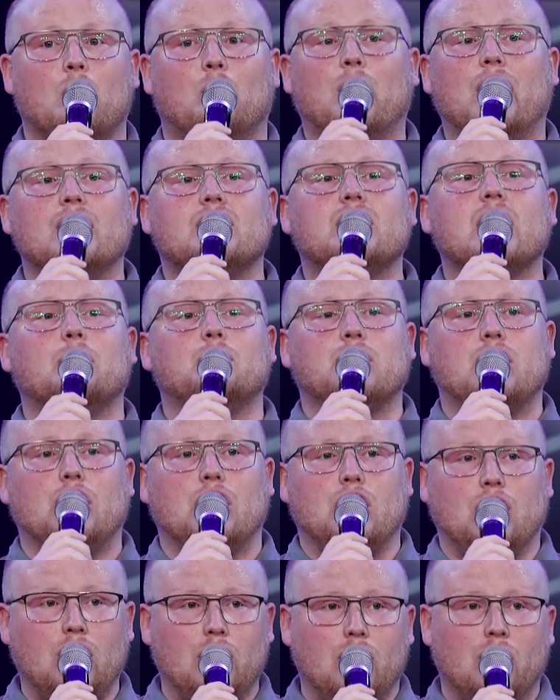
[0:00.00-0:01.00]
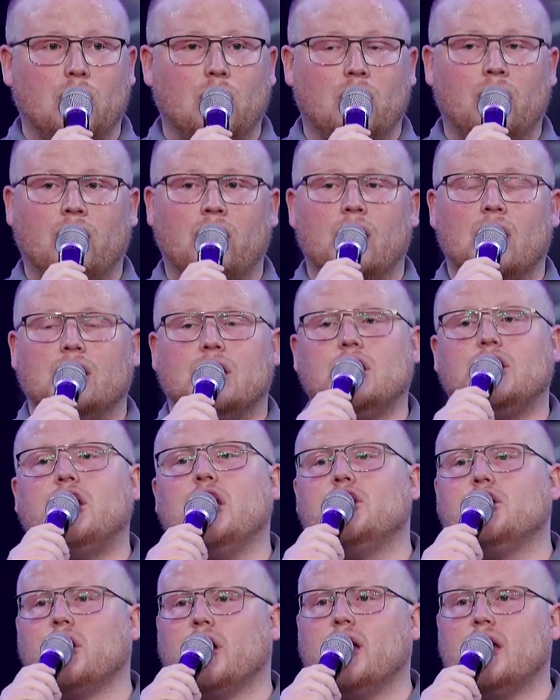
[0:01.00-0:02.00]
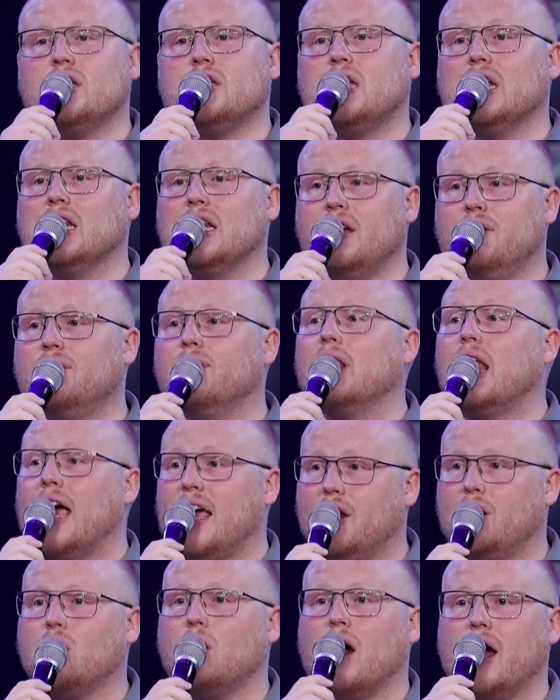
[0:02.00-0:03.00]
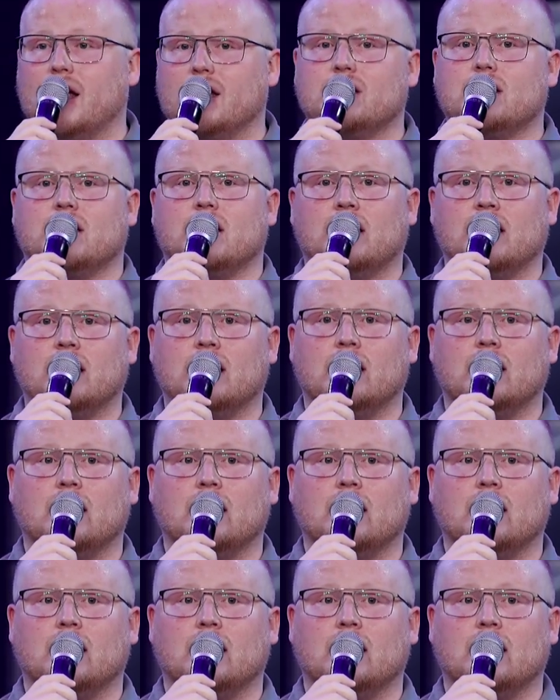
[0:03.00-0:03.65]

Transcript: but it's up to you to teach your kids to live like Christ.